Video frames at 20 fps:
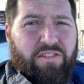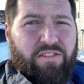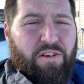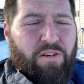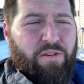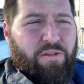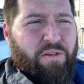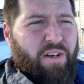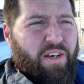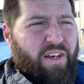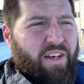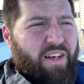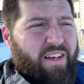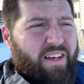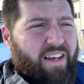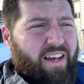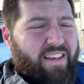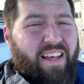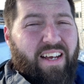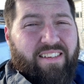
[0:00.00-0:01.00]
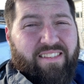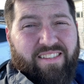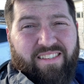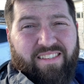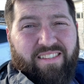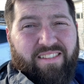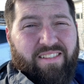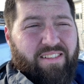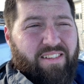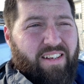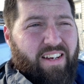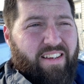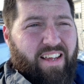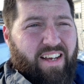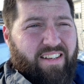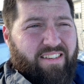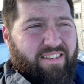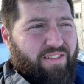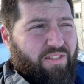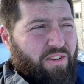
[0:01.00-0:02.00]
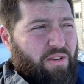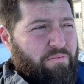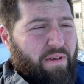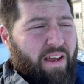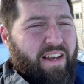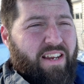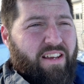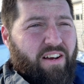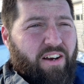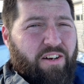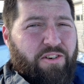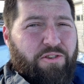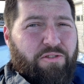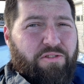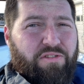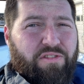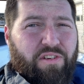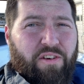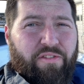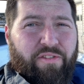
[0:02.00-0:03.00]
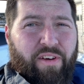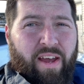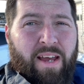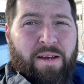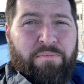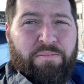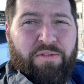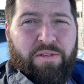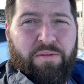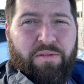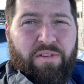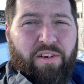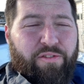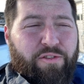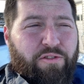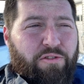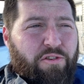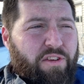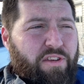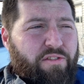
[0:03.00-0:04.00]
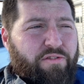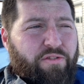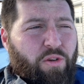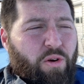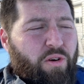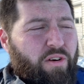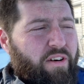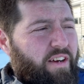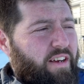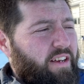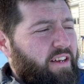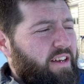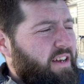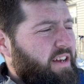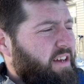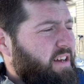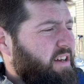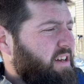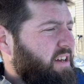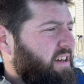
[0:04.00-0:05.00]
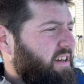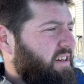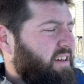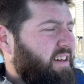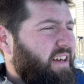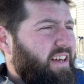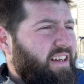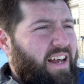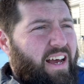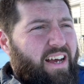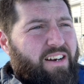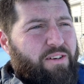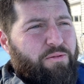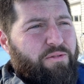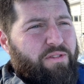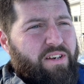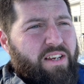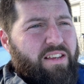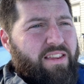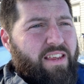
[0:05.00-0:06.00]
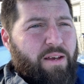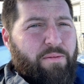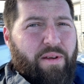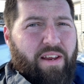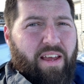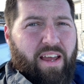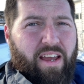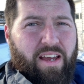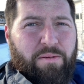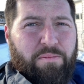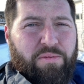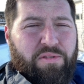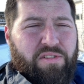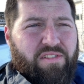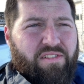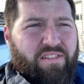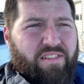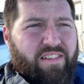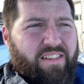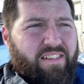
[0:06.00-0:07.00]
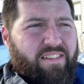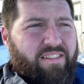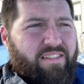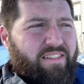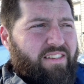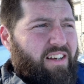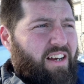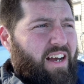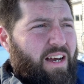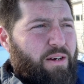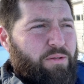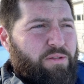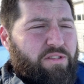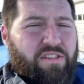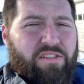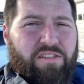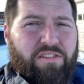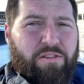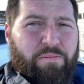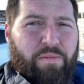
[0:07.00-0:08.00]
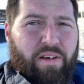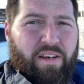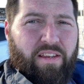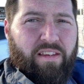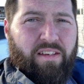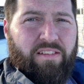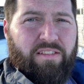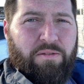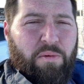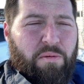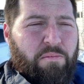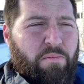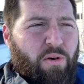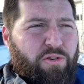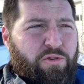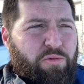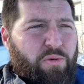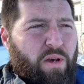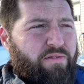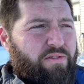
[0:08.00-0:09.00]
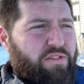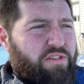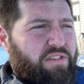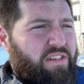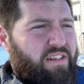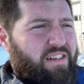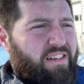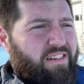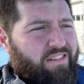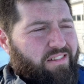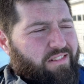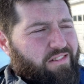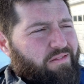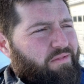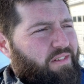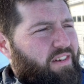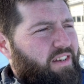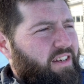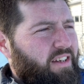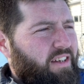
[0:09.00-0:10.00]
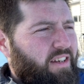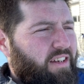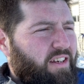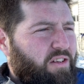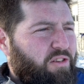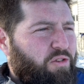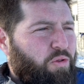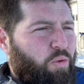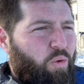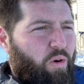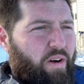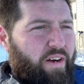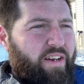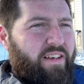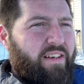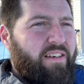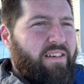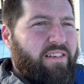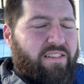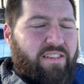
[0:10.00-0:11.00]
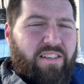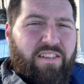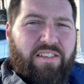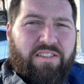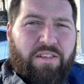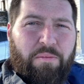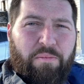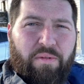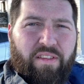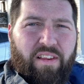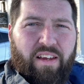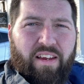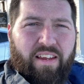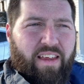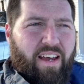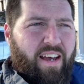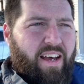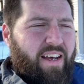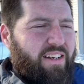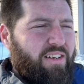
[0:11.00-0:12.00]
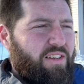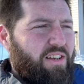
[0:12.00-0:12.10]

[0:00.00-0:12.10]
So, and that's and that's many hundreds of amps if you really floor it. And I don't need that many amps in a house system like this. I mean, most we ever see is 20, something like that.